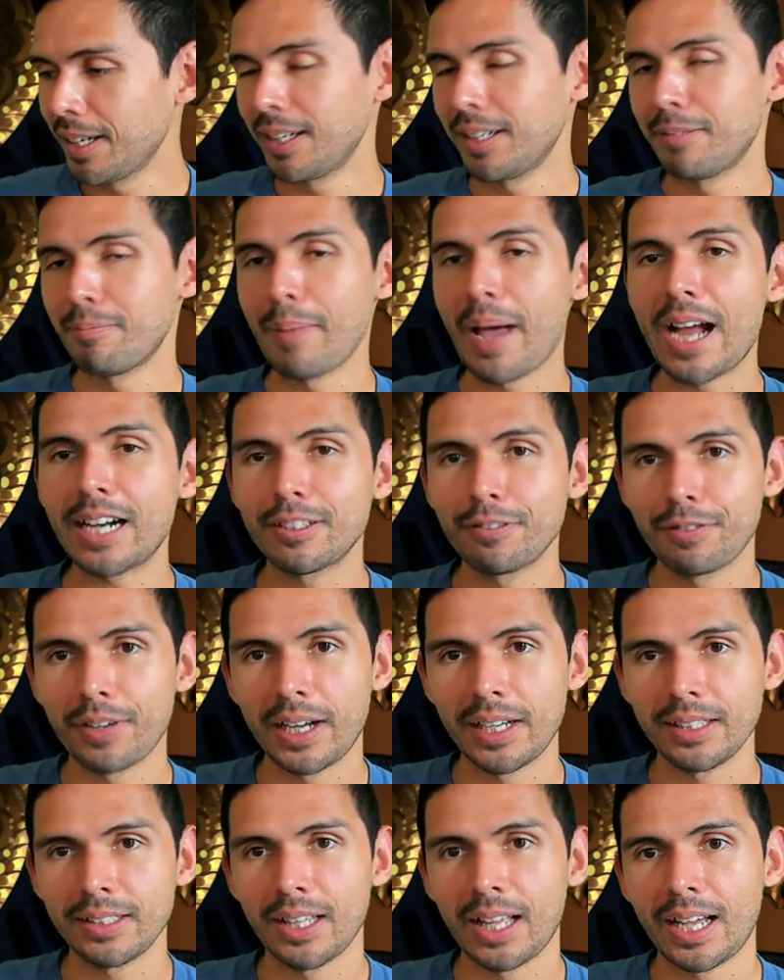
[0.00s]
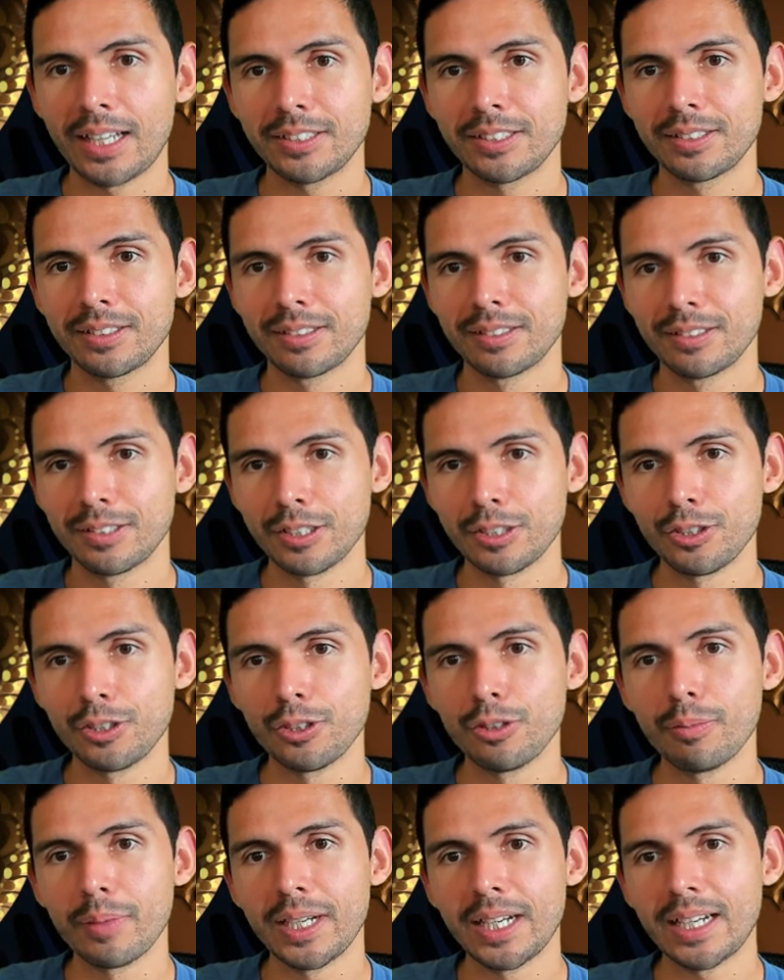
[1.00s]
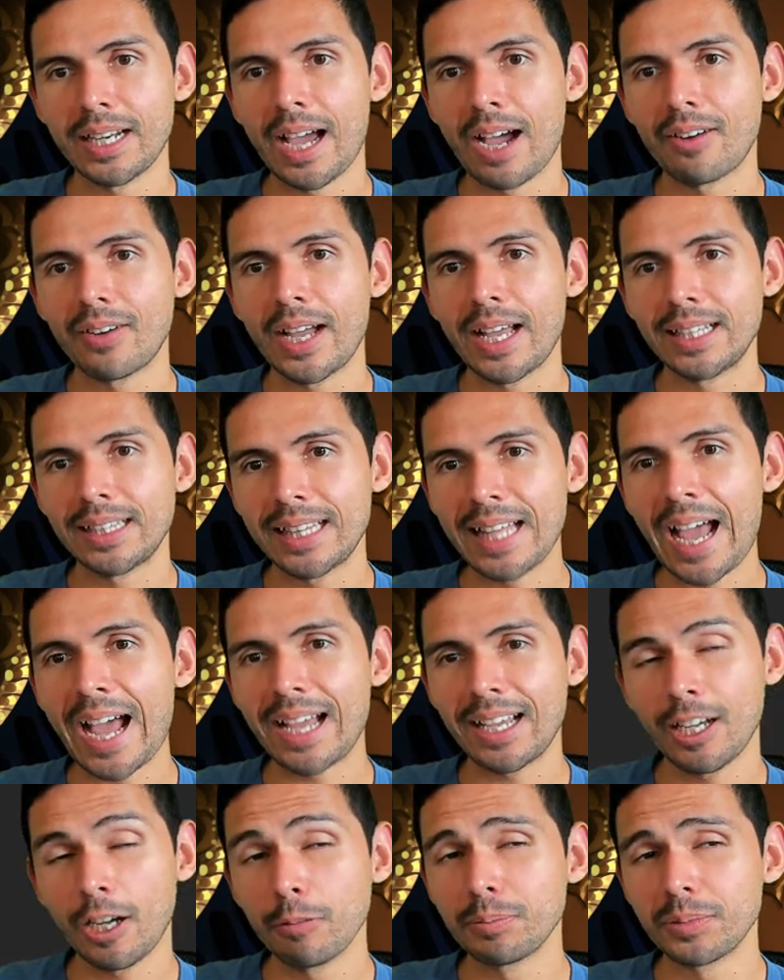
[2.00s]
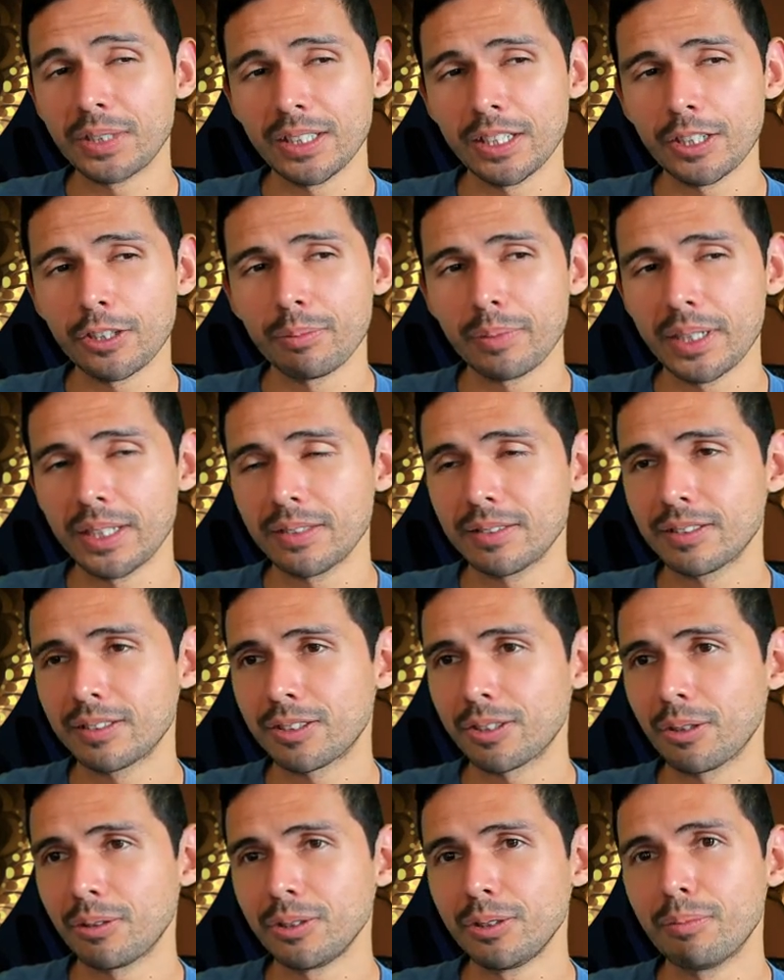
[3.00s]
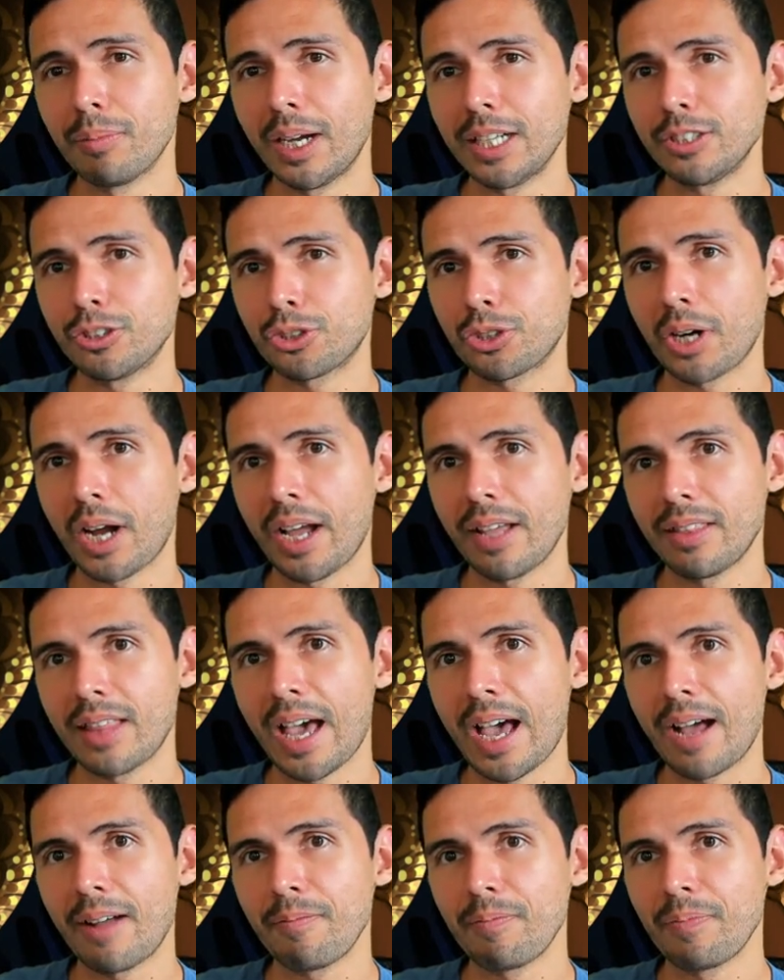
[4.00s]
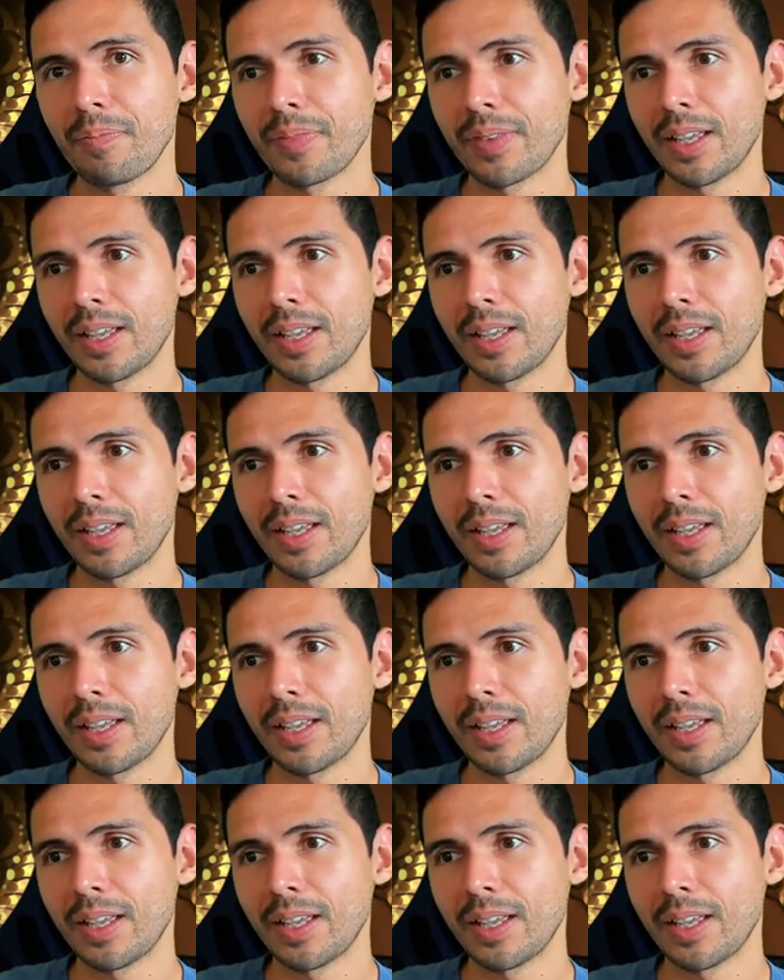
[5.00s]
magnifying glass to zoom in and out, and that helped a little bit. So you might try that.